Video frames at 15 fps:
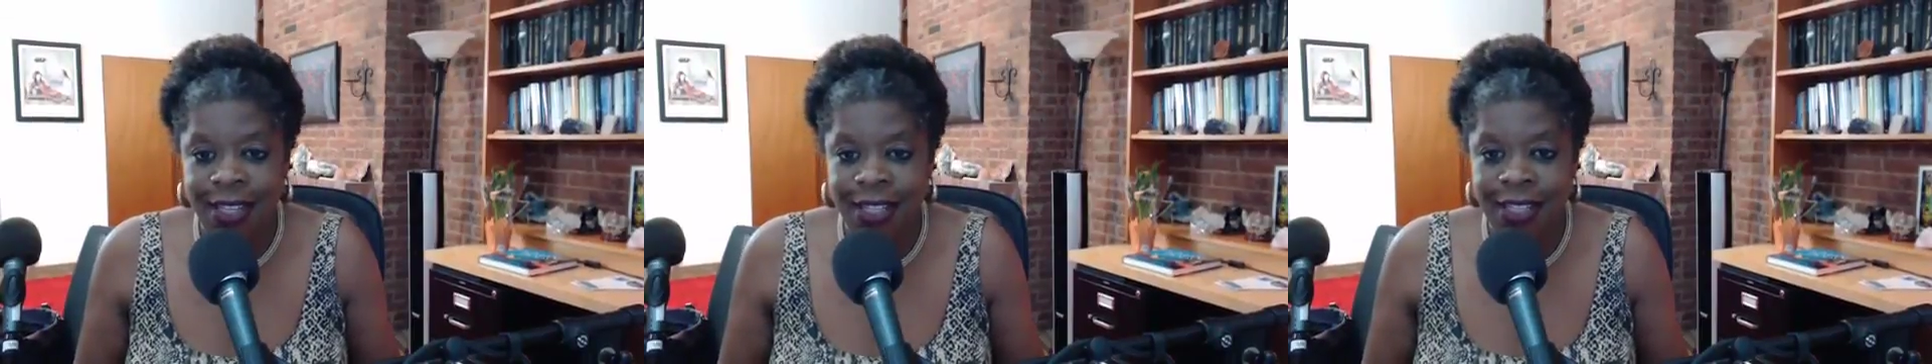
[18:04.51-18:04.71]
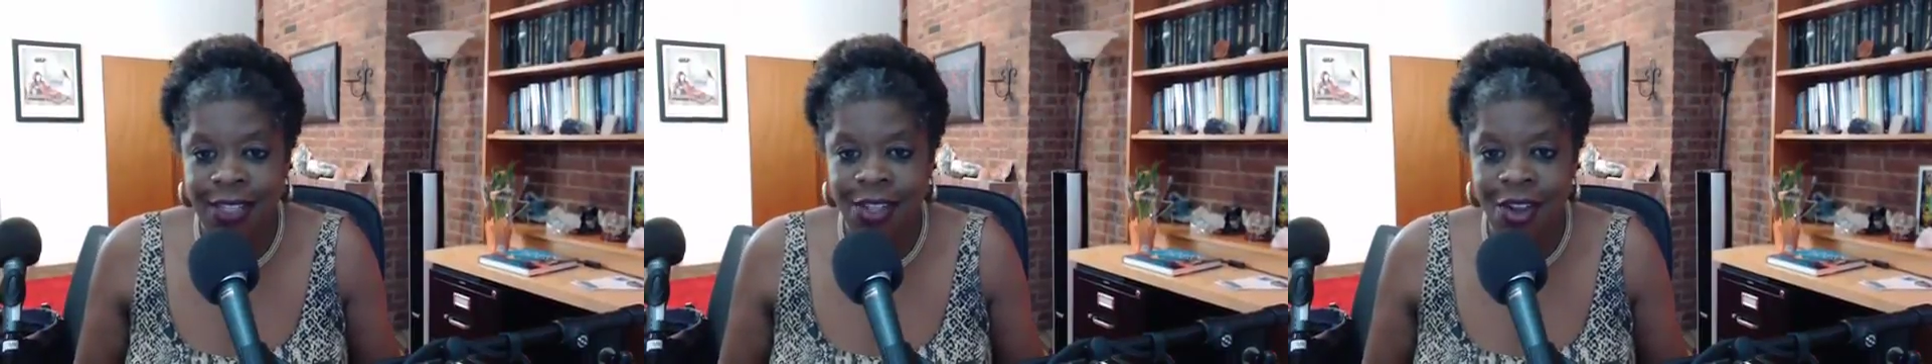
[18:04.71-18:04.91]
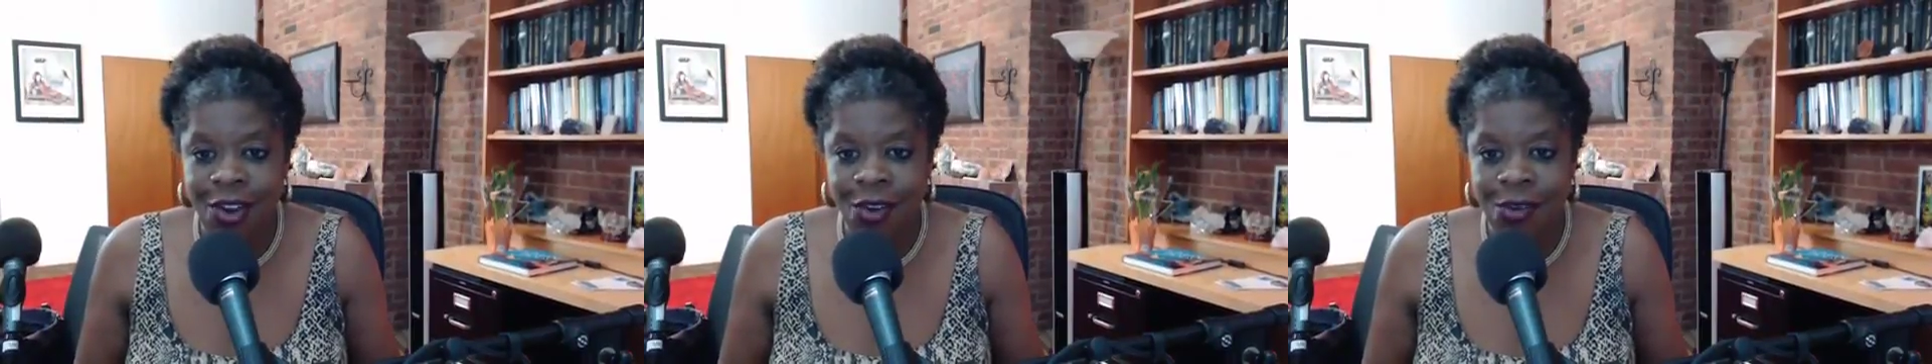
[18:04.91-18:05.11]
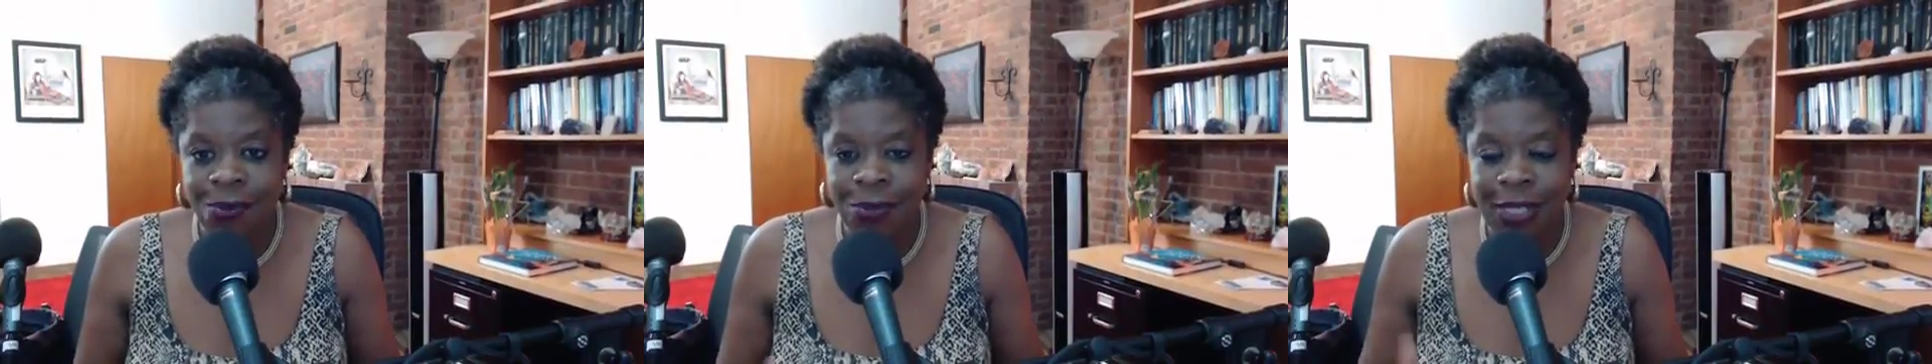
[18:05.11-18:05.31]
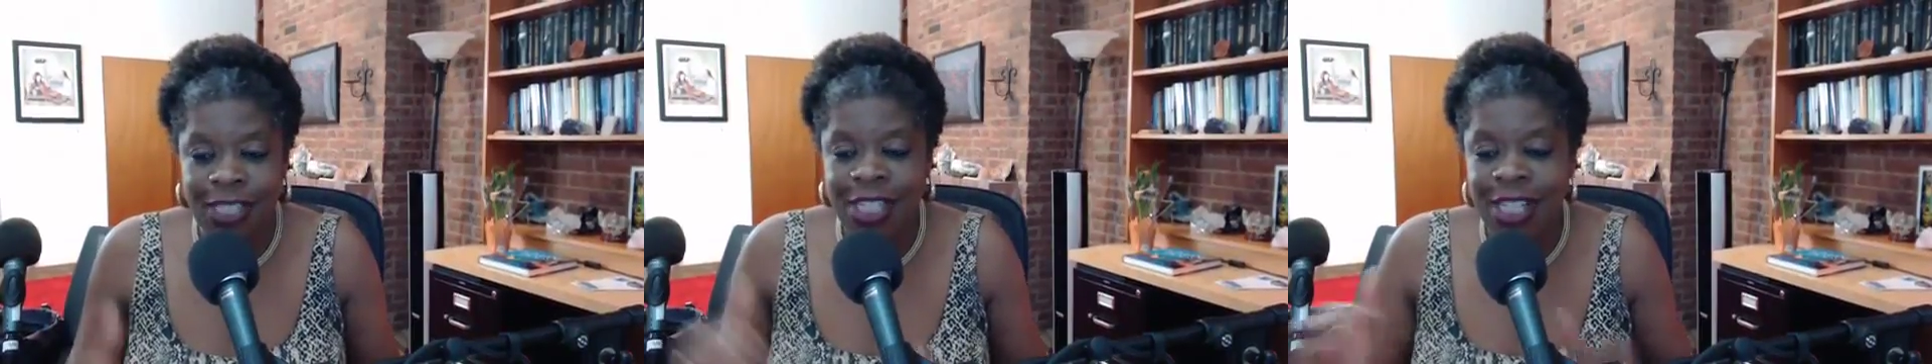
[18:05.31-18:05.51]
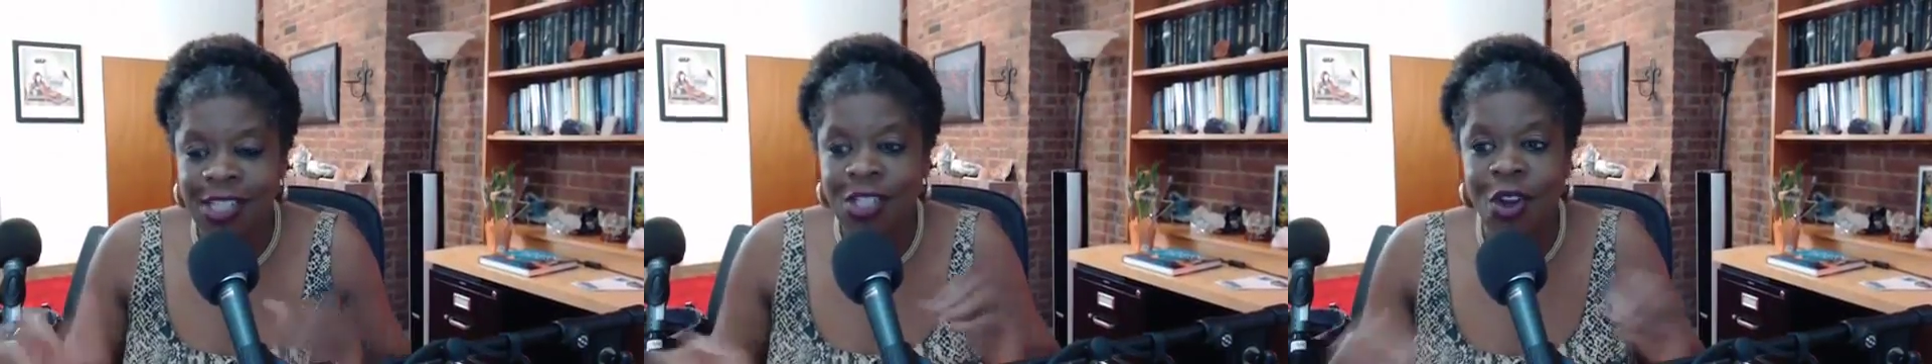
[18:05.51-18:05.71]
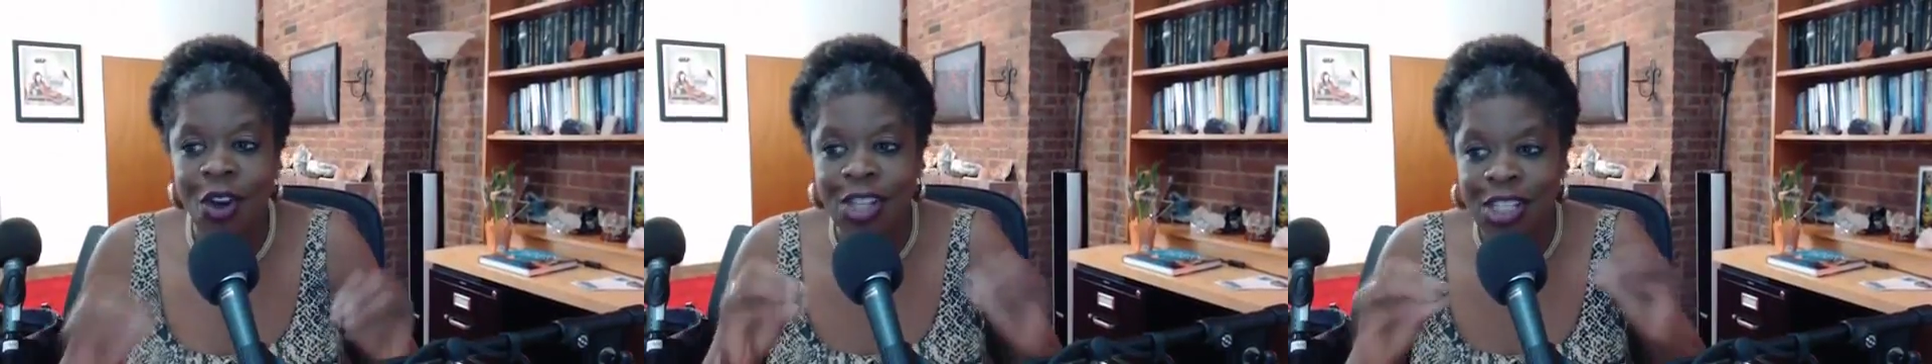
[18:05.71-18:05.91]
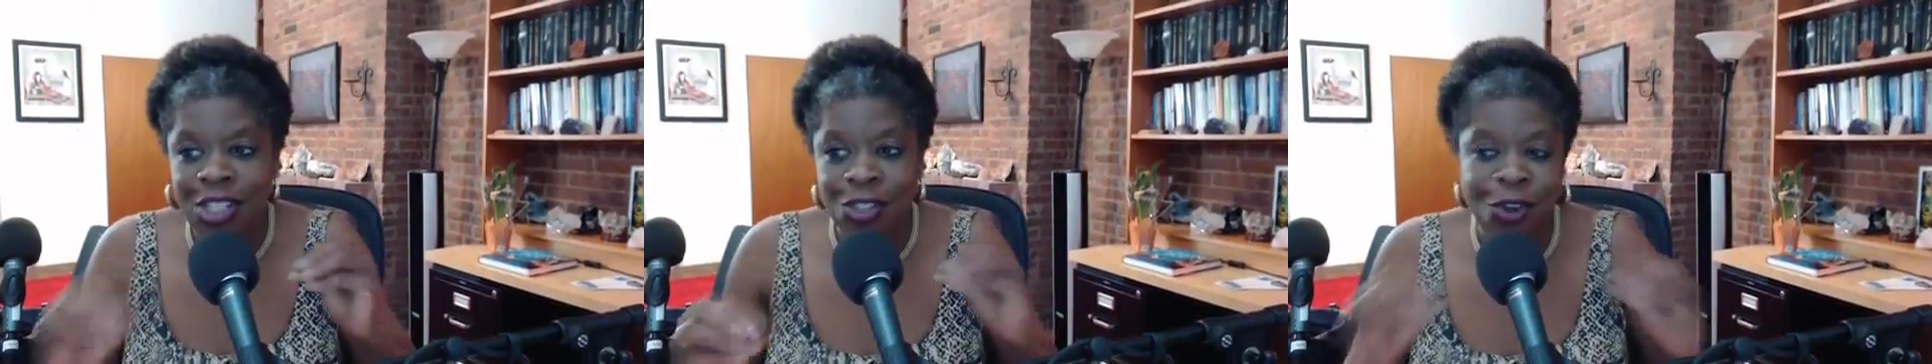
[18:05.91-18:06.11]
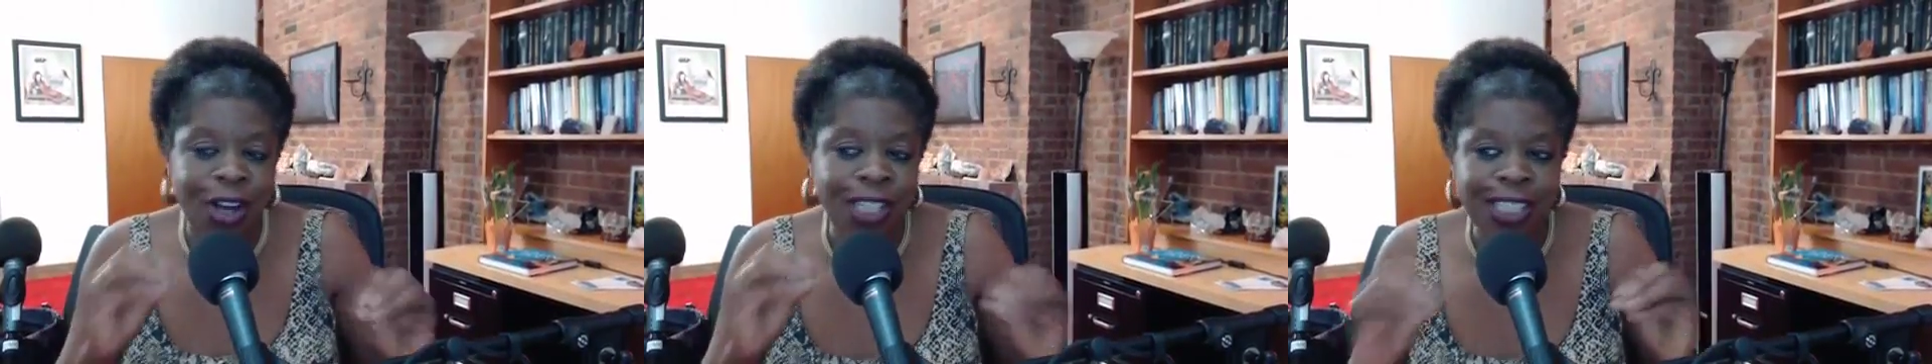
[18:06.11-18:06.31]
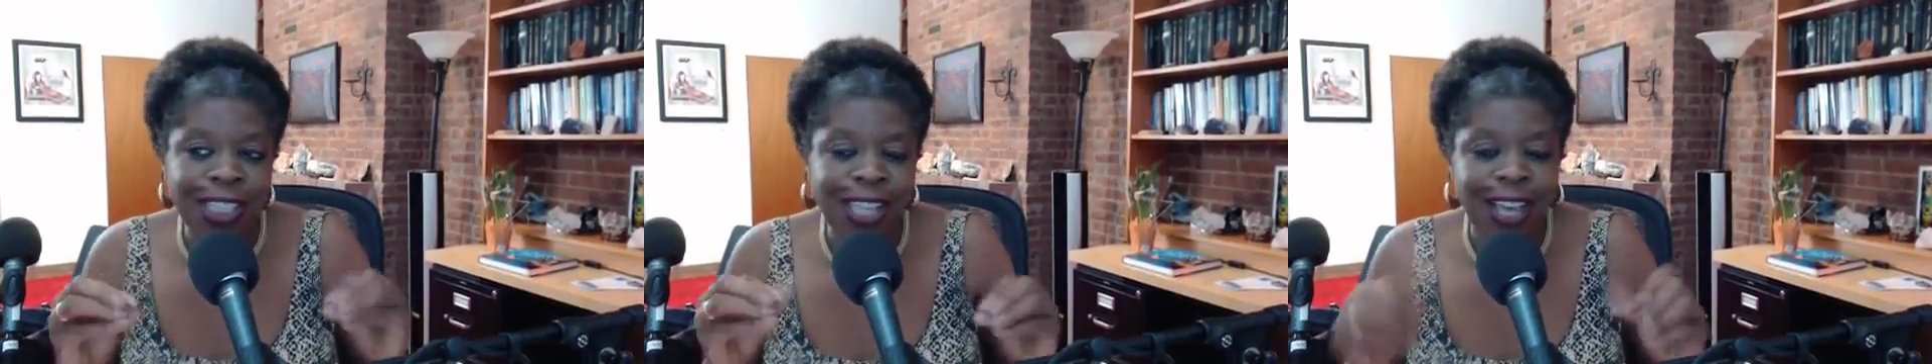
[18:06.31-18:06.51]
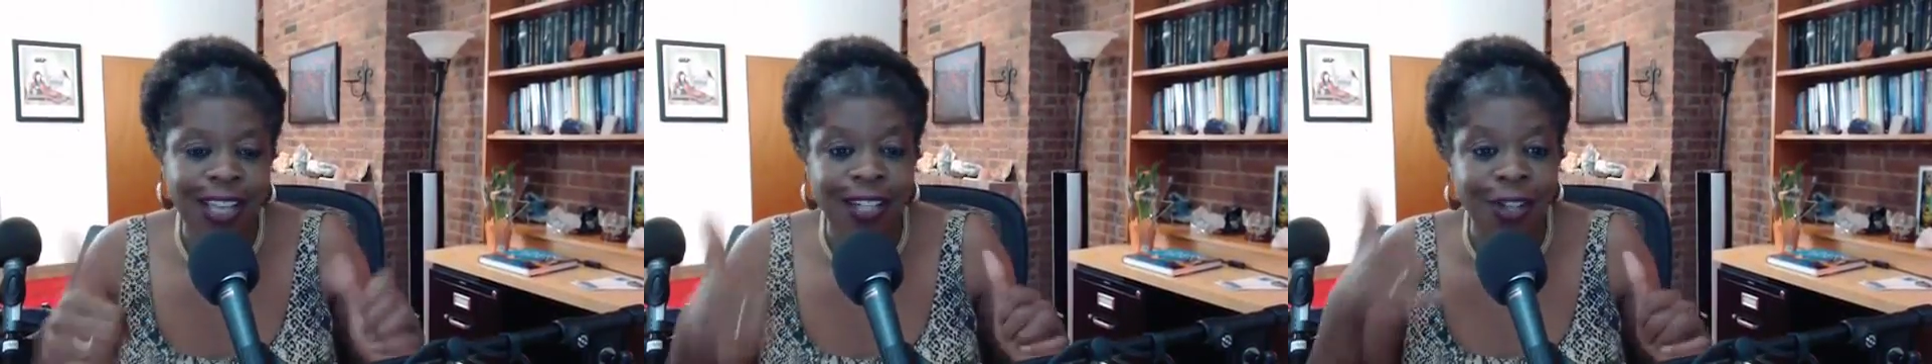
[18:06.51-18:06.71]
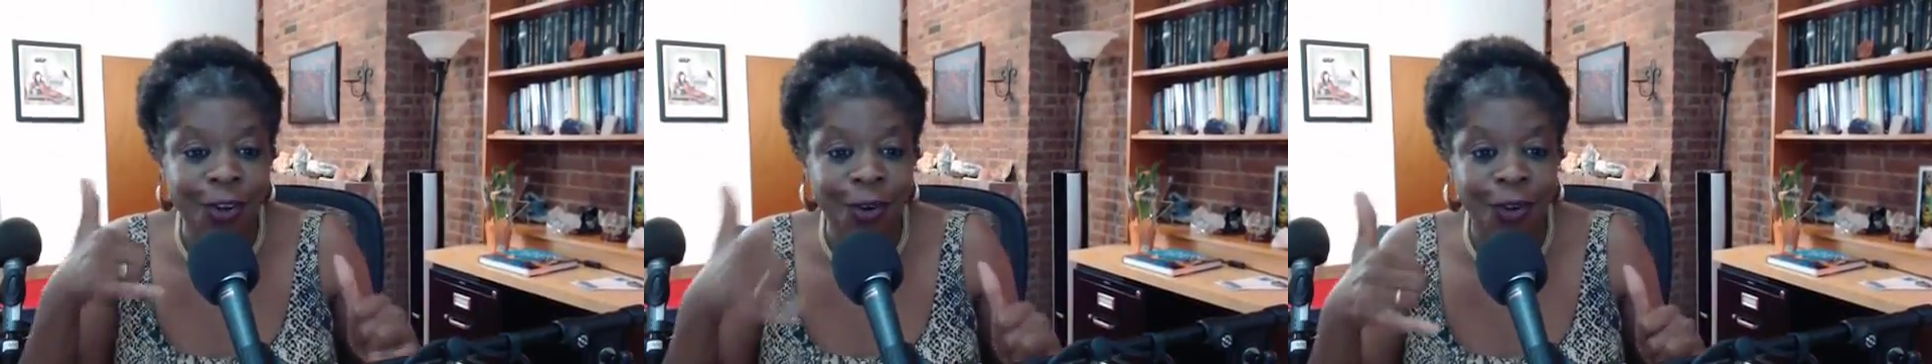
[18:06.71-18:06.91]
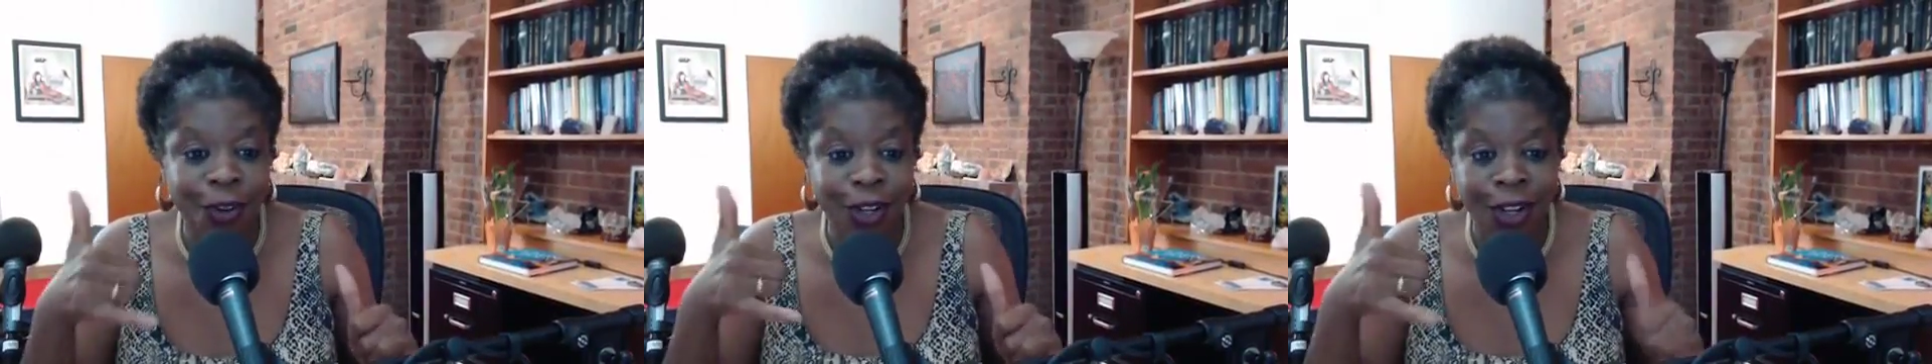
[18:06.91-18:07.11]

you know, but she hasn't got the structure yet and call,